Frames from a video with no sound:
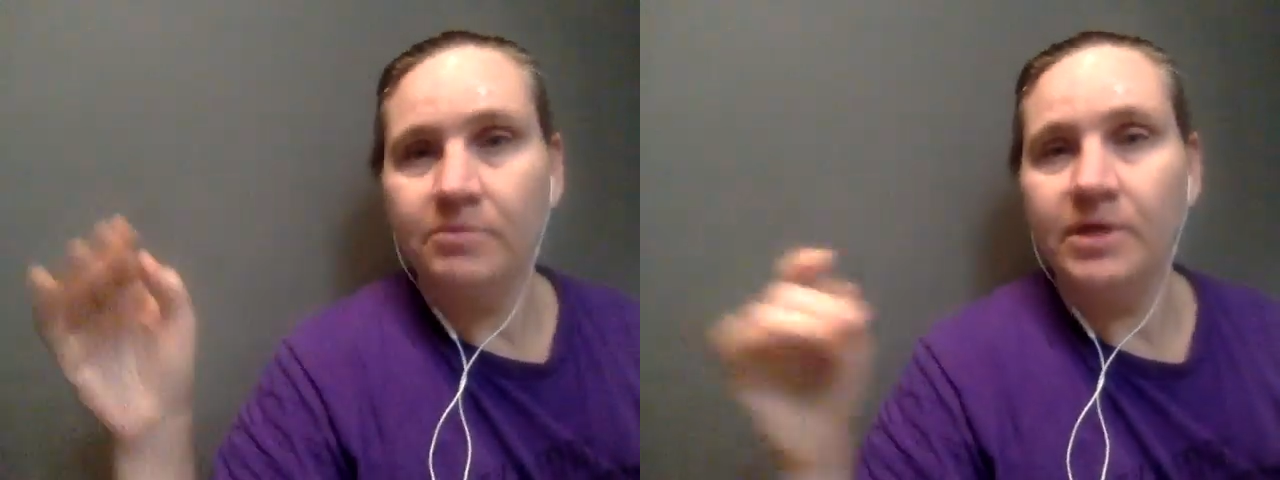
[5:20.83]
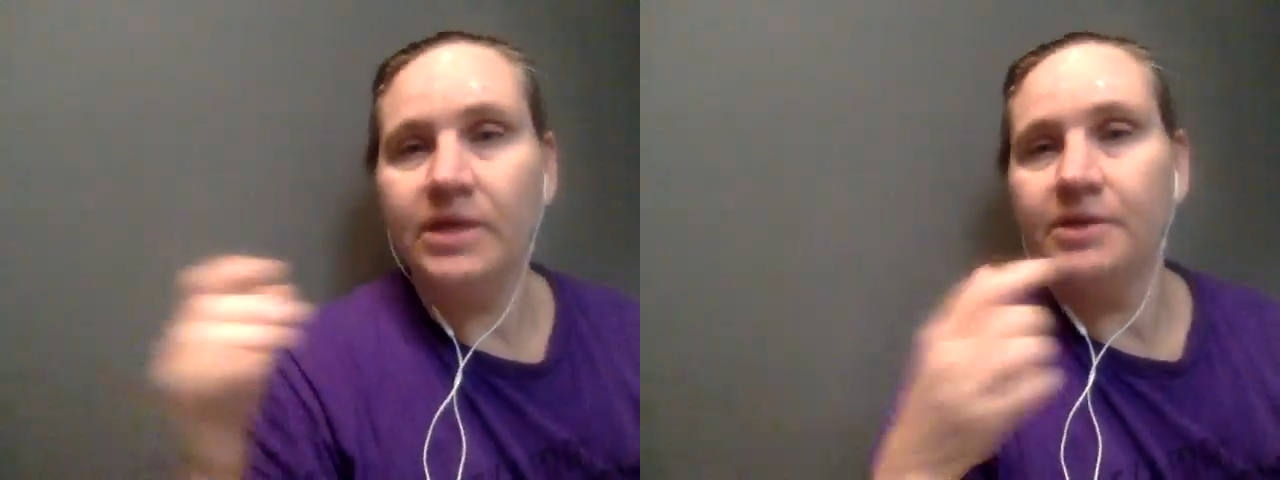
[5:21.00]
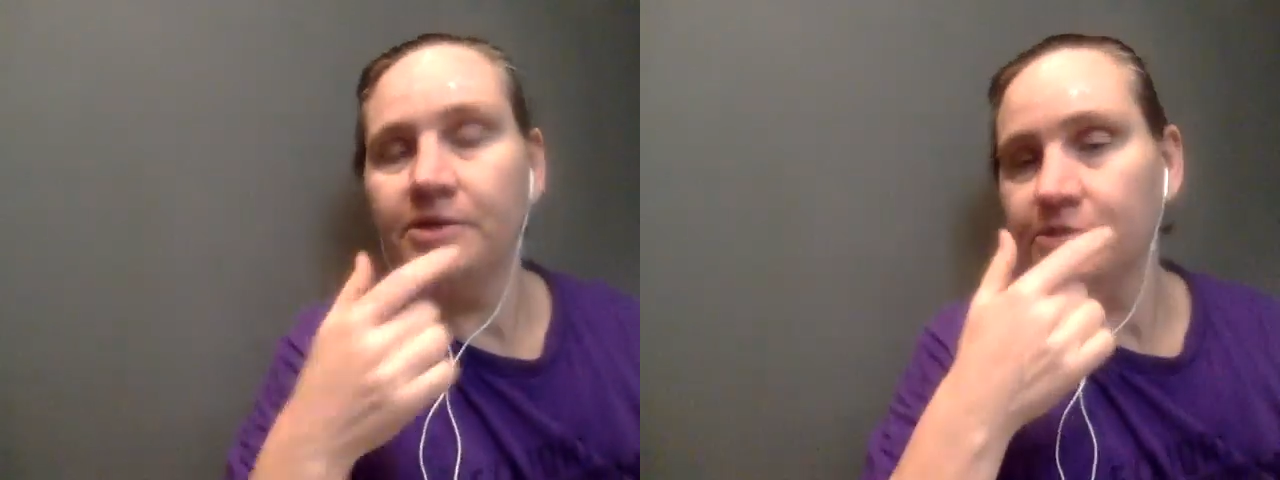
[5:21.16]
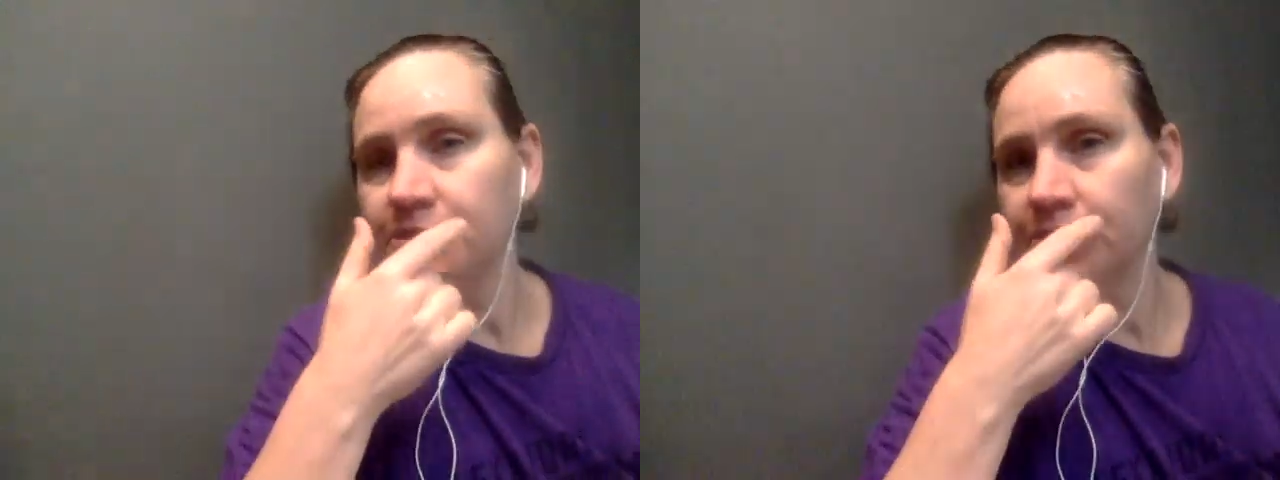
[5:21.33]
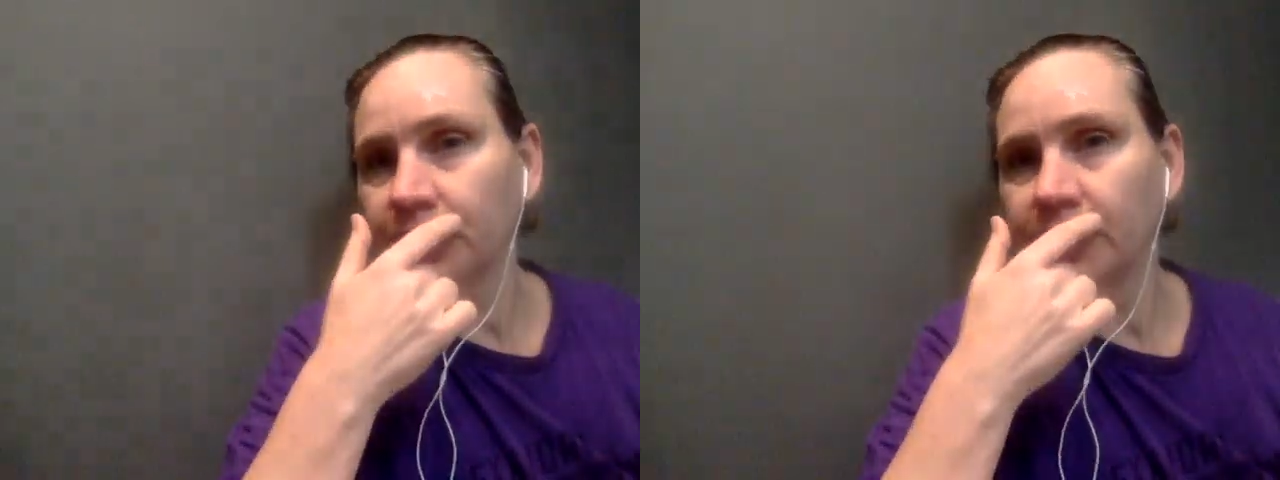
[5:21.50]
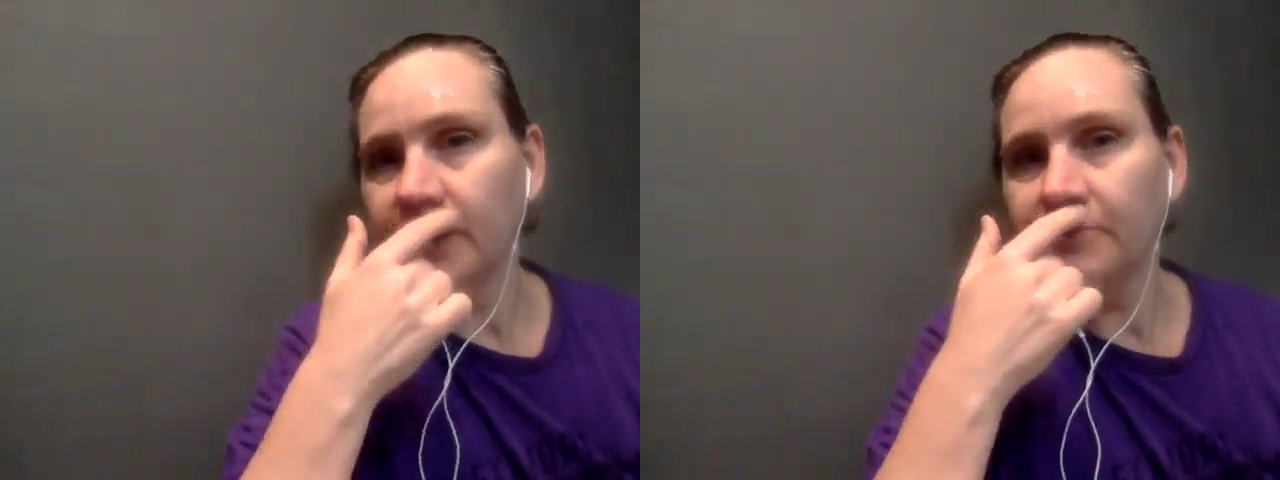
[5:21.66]
many years,
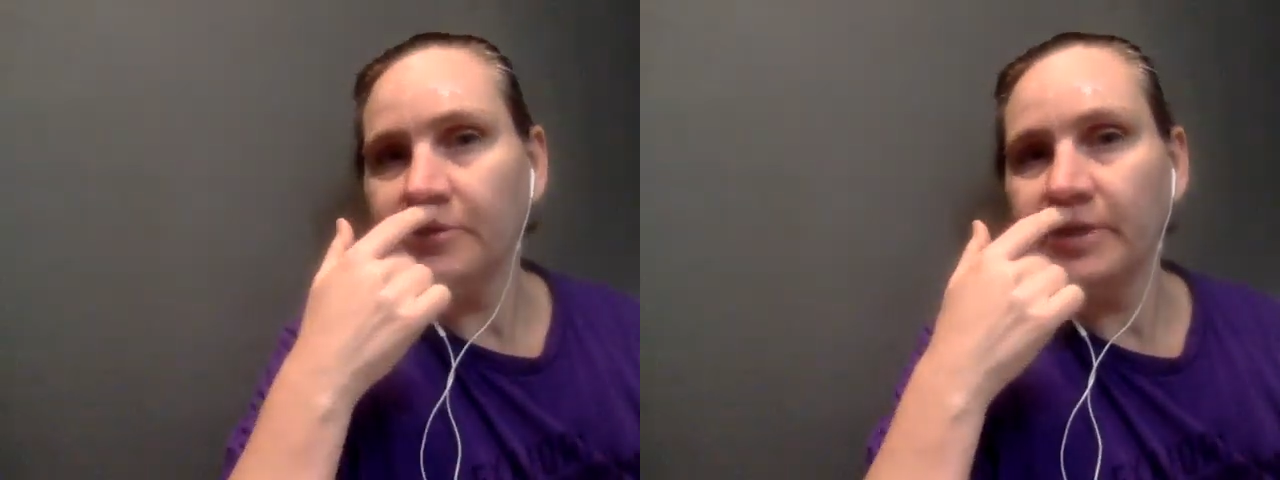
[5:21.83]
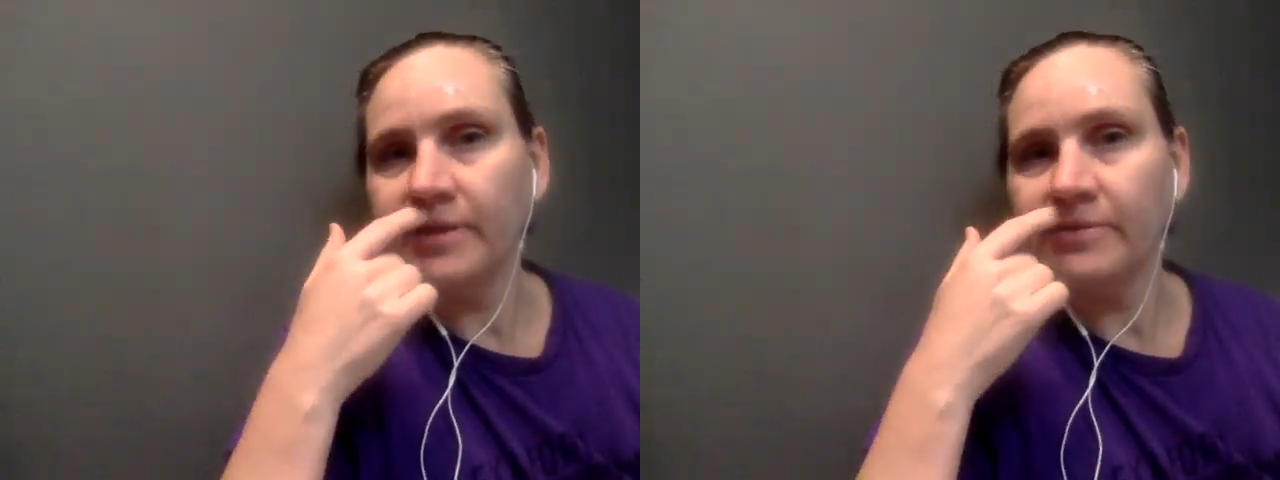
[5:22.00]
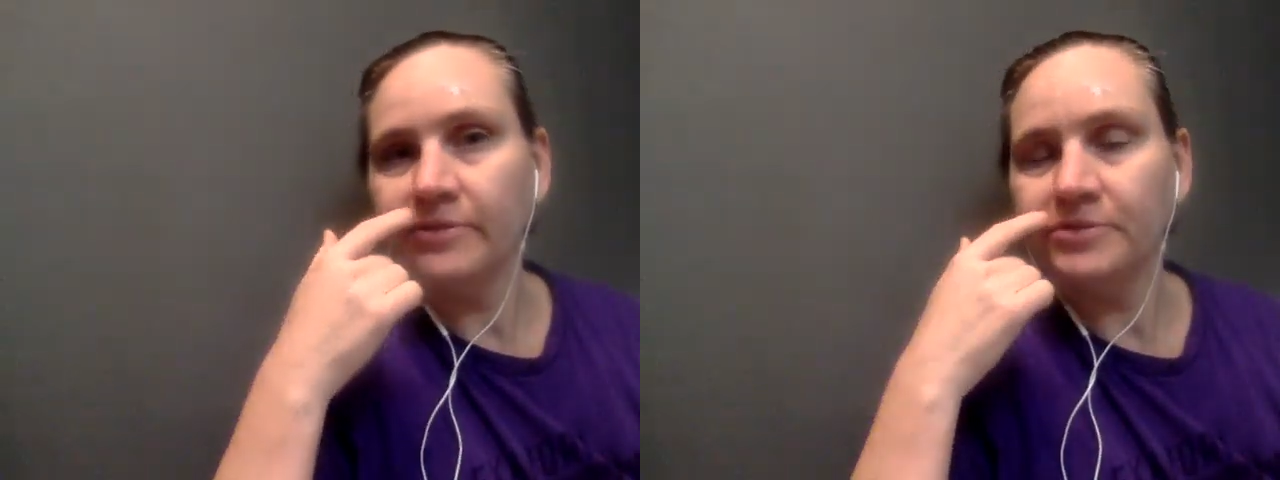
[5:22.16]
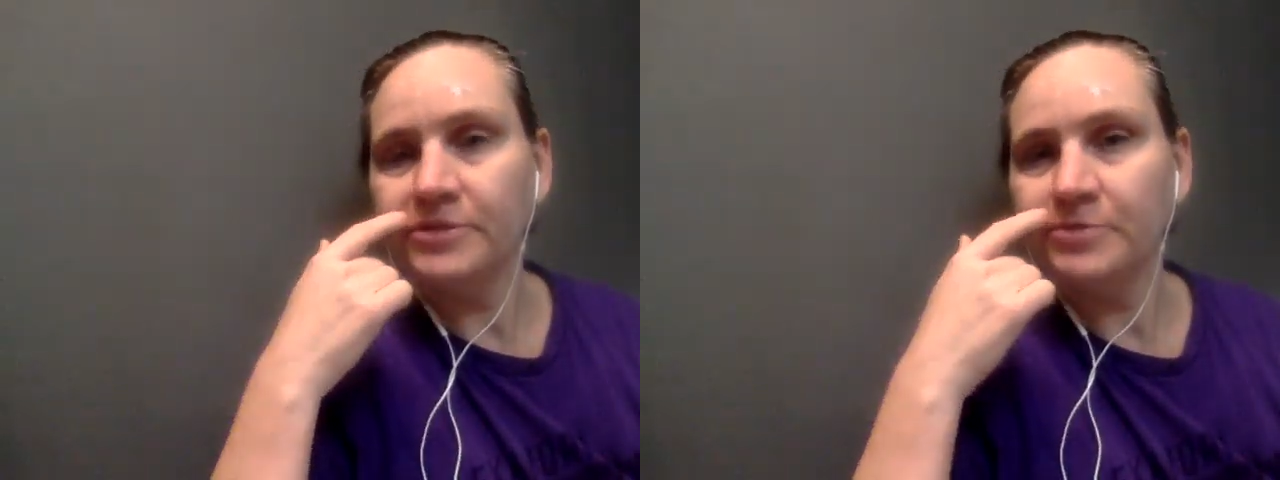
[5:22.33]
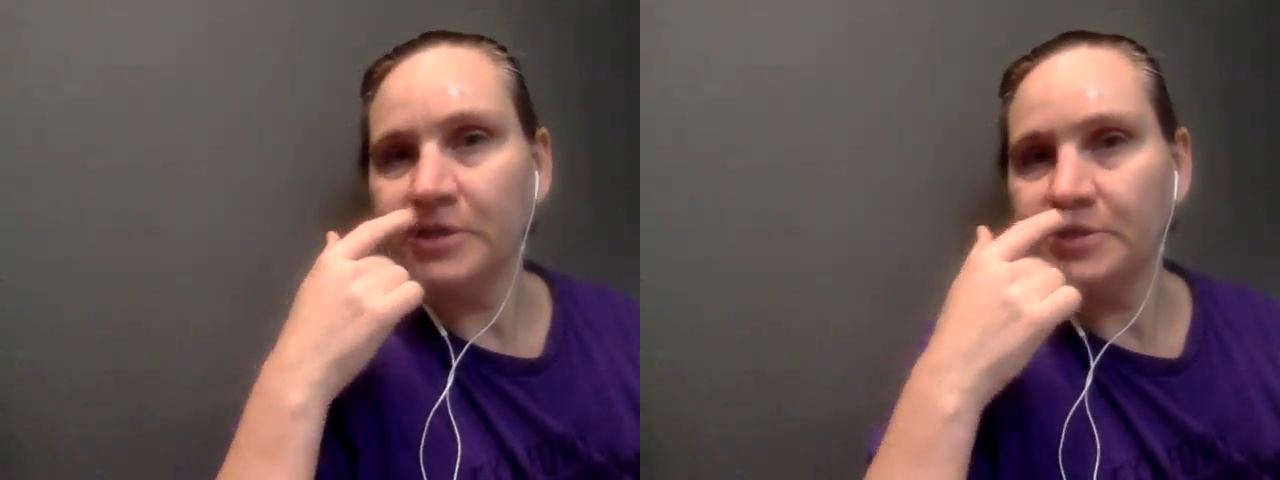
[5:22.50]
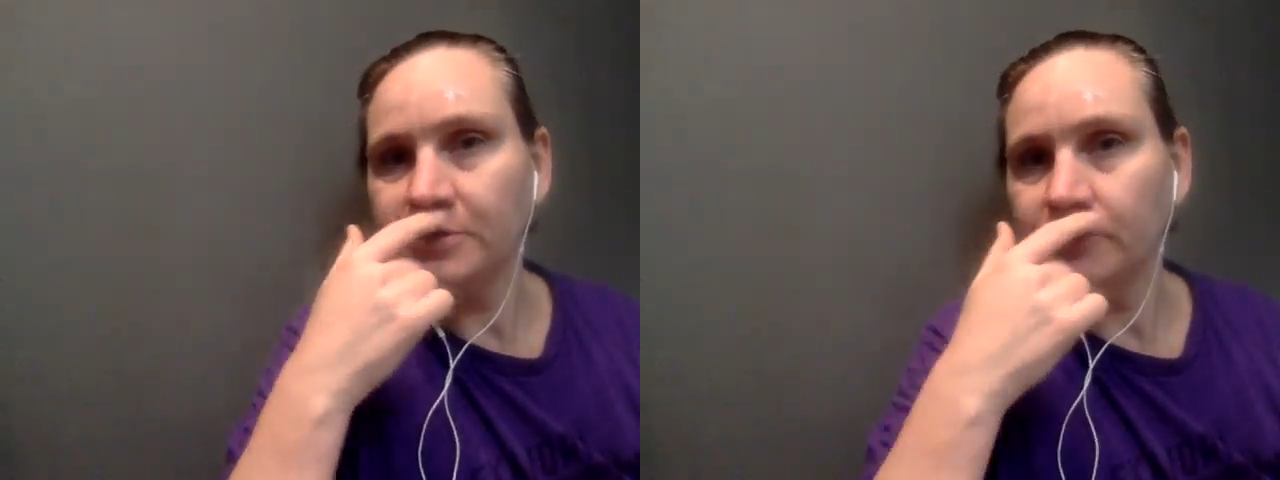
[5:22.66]
you'll never get those
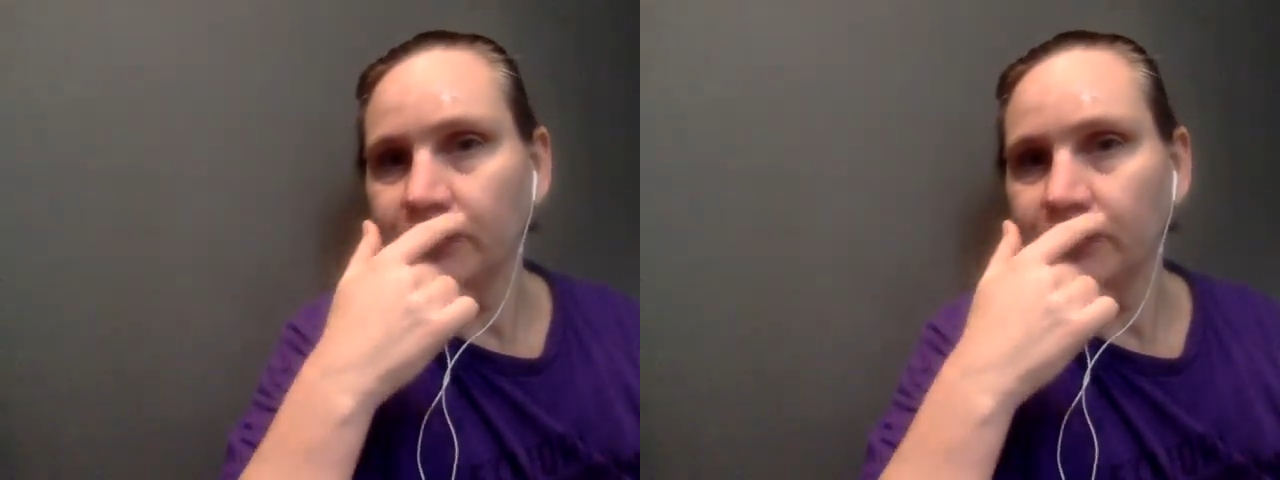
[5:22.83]
special